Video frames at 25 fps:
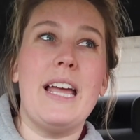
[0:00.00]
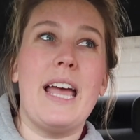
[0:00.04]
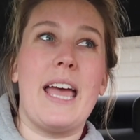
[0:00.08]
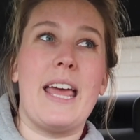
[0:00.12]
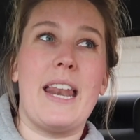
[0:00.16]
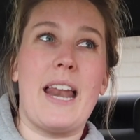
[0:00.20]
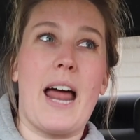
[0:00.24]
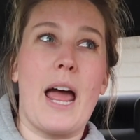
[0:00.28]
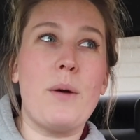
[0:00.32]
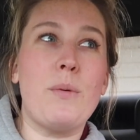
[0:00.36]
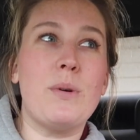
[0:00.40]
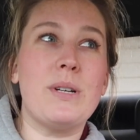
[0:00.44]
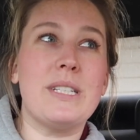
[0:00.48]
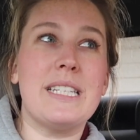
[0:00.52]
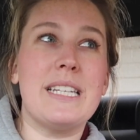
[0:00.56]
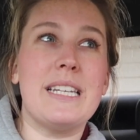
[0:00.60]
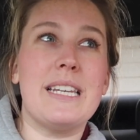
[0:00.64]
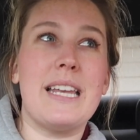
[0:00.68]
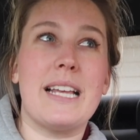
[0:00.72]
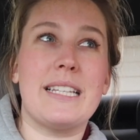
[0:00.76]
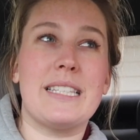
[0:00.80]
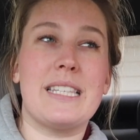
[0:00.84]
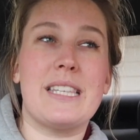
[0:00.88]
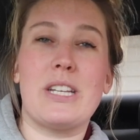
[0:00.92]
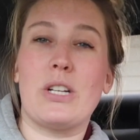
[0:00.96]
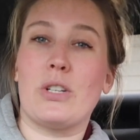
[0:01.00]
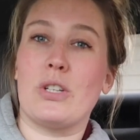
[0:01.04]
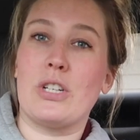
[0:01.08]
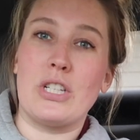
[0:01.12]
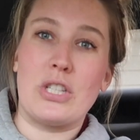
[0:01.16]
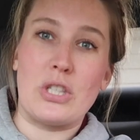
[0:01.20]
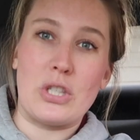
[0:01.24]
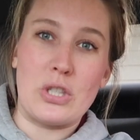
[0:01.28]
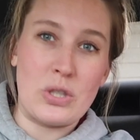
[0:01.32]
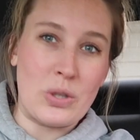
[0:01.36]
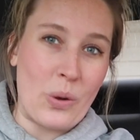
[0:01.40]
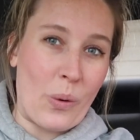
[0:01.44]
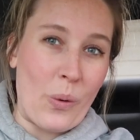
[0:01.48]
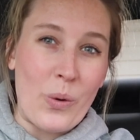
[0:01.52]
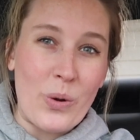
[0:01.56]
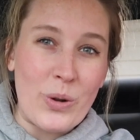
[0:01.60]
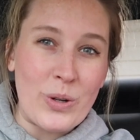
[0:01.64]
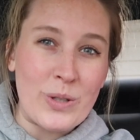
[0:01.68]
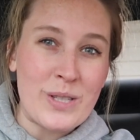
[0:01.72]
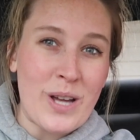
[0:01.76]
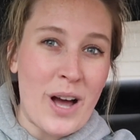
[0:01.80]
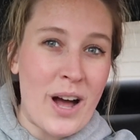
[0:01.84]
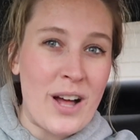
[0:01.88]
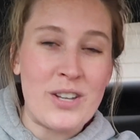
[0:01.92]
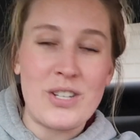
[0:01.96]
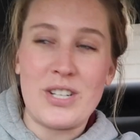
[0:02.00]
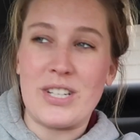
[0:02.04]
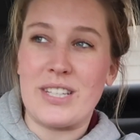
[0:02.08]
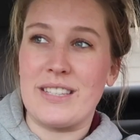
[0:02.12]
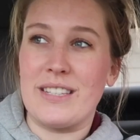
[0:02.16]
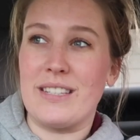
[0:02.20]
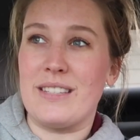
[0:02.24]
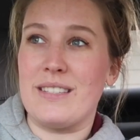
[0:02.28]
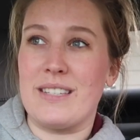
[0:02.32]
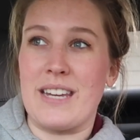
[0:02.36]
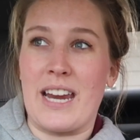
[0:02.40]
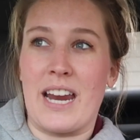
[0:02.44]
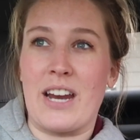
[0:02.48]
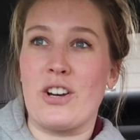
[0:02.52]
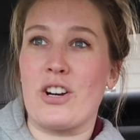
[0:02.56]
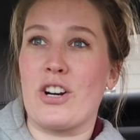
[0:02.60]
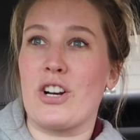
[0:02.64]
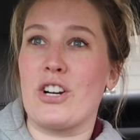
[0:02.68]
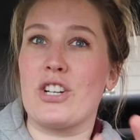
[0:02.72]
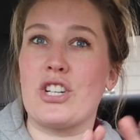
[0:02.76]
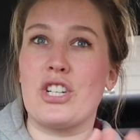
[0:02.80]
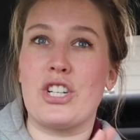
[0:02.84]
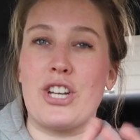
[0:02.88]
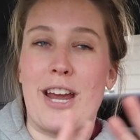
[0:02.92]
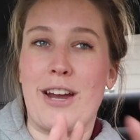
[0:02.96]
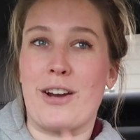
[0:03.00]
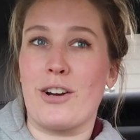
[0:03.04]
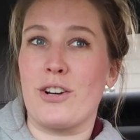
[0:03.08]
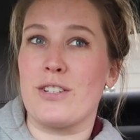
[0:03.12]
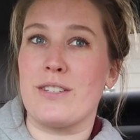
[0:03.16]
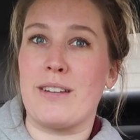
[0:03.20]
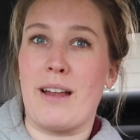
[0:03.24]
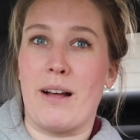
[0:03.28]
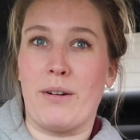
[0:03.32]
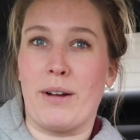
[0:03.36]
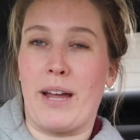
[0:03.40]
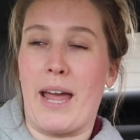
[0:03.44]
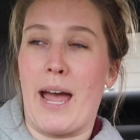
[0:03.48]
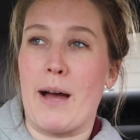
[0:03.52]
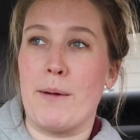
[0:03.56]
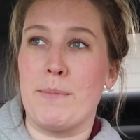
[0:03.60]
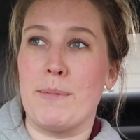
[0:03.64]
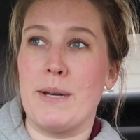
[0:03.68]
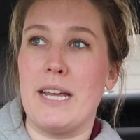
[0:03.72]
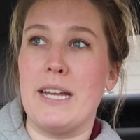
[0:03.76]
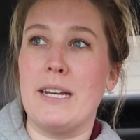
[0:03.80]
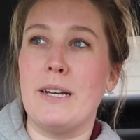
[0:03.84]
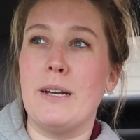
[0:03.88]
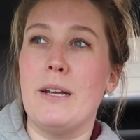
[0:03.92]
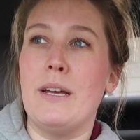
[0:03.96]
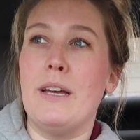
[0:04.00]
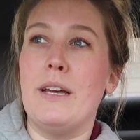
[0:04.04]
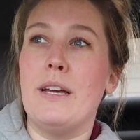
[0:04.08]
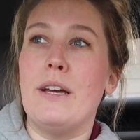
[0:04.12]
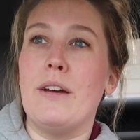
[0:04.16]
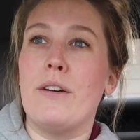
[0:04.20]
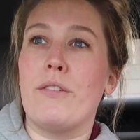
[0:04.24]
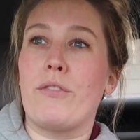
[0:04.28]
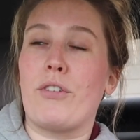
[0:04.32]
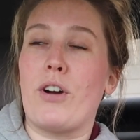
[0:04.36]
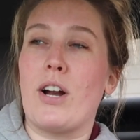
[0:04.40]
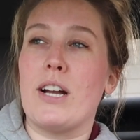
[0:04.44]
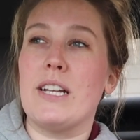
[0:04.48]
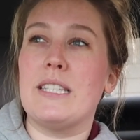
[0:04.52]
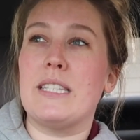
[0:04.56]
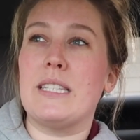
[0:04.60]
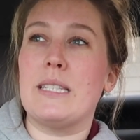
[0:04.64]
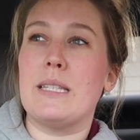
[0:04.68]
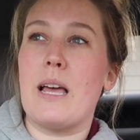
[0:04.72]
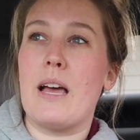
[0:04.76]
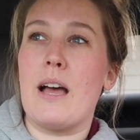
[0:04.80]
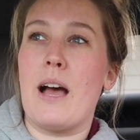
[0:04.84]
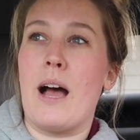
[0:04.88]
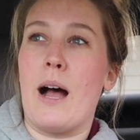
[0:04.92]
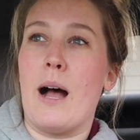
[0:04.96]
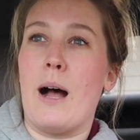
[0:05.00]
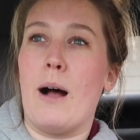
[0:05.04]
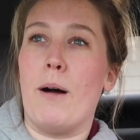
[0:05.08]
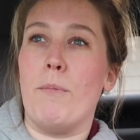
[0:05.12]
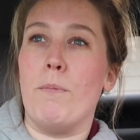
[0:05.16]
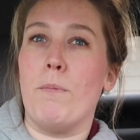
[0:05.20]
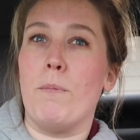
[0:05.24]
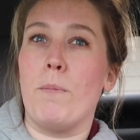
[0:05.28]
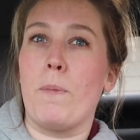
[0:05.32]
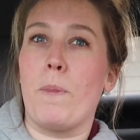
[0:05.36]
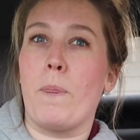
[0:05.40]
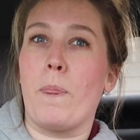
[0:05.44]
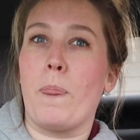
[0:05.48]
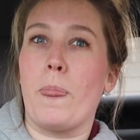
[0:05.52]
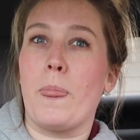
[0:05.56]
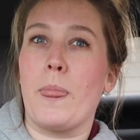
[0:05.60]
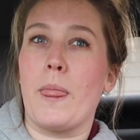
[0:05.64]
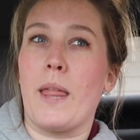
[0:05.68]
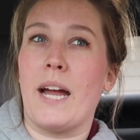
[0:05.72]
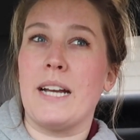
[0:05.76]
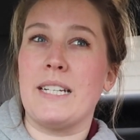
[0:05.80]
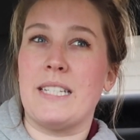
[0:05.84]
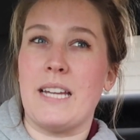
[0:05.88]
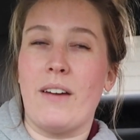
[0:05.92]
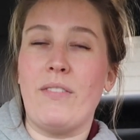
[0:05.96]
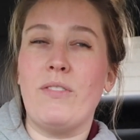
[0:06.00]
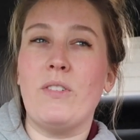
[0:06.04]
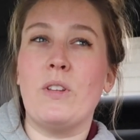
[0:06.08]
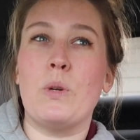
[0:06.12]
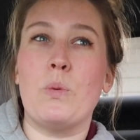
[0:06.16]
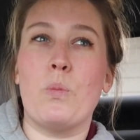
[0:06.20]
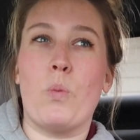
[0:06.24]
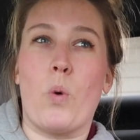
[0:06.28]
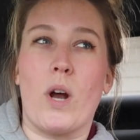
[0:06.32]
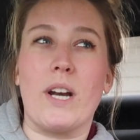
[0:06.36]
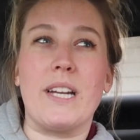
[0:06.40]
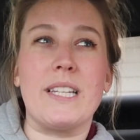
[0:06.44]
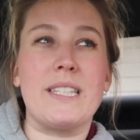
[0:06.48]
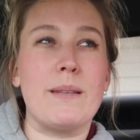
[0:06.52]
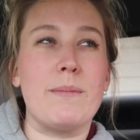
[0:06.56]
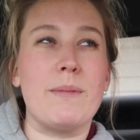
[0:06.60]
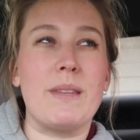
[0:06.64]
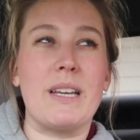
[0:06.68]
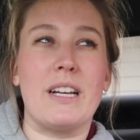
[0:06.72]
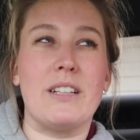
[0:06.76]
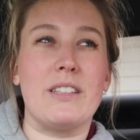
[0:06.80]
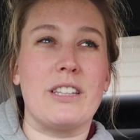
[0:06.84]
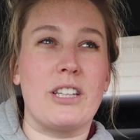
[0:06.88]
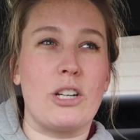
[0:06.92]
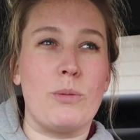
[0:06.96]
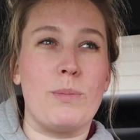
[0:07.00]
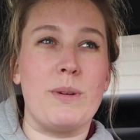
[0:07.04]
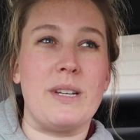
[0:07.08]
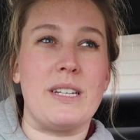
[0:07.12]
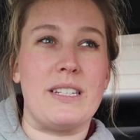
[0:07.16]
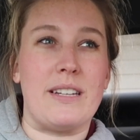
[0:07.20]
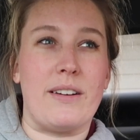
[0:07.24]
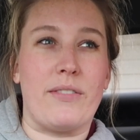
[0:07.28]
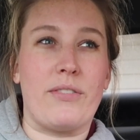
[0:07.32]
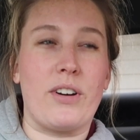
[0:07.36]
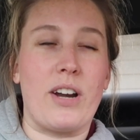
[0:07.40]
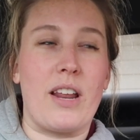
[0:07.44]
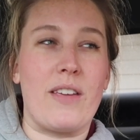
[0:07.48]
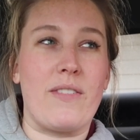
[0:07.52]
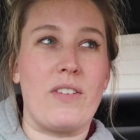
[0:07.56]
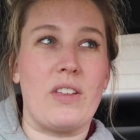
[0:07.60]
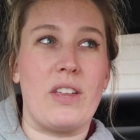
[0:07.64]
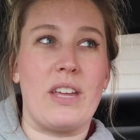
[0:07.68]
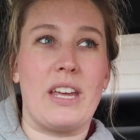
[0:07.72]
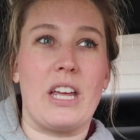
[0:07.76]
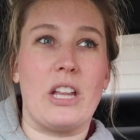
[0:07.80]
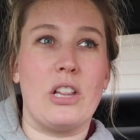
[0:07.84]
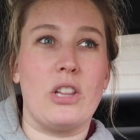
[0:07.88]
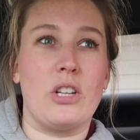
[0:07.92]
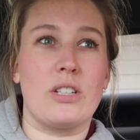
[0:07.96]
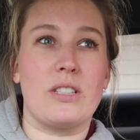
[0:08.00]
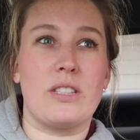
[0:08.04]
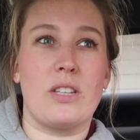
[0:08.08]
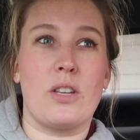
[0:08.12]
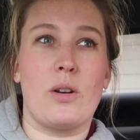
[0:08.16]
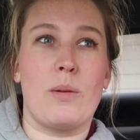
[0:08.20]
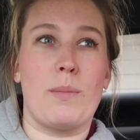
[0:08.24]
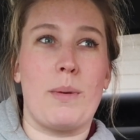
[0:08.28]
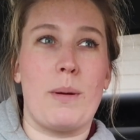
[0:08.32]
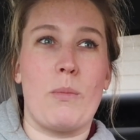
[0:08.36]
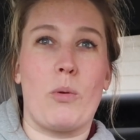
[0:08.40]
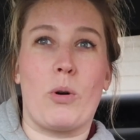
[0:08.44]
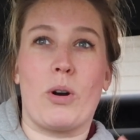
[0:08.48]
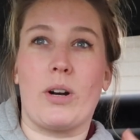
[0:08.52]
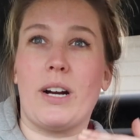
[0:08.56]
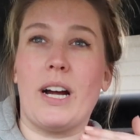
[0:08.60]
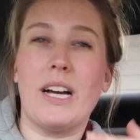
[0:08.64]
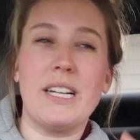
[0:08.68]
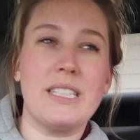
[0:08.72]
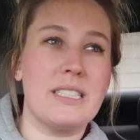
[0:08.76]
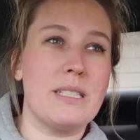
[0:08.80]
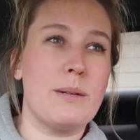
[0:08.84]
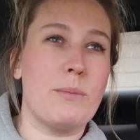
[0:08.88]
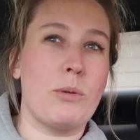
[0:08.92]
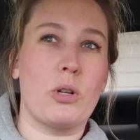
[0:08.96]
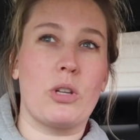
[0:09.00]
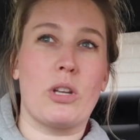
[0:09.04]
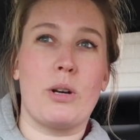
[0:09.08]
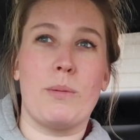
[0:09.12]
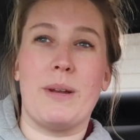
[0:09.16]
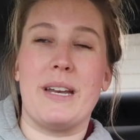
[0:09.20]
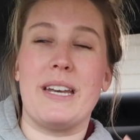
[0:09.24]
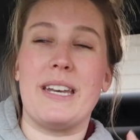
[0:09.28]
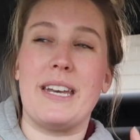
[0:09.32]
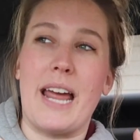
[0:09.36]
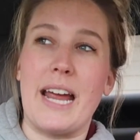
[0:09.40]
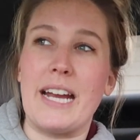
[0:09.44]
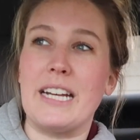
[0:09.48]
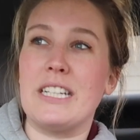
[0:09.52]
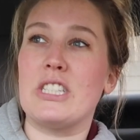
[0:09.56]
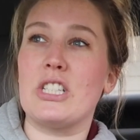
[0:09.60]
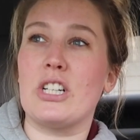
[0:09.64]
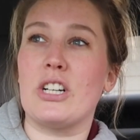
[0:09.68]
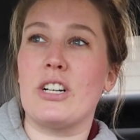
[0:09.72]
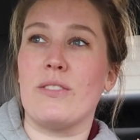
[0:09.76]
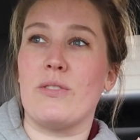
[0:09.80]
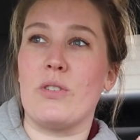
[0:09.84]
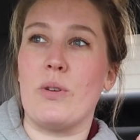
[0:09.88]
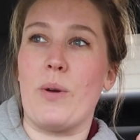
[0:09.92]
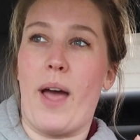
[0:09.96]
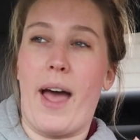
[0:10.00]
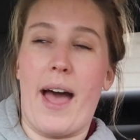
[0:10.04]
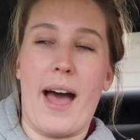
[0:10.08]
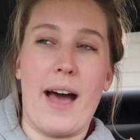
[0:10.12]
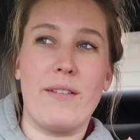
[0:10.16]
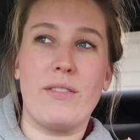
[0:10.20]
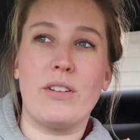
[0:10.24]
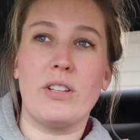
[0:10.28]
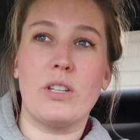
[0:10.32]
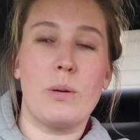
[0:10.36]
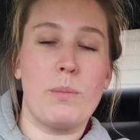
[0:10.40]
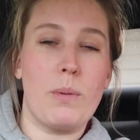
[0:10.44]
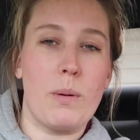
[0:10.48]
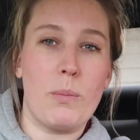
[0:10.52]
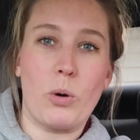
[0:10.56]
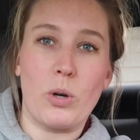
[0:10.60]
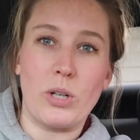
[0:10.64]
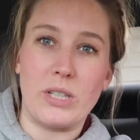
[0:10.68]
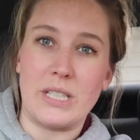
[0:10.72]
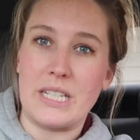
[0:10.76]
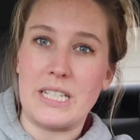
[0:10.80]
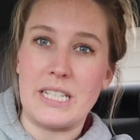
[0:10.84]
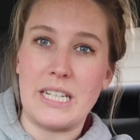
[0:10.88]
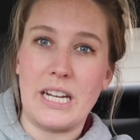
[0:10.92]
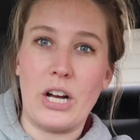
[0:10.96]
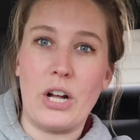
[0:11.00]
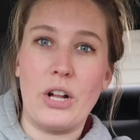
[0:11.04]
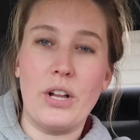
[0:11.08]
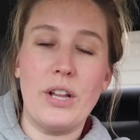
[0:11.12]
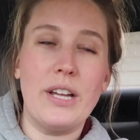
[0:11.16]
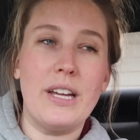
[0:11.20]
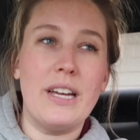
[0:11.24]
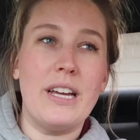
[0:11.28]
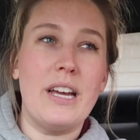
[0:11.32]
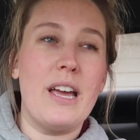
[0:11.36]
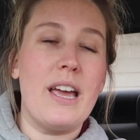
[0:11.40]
And I wasn't necessarily sold on just the standard shaker style cabinet fronts. I definitely wanted something a little bit different. I feel like it looks a little bit more custom or a little bit nicer if you have a little bit more detail.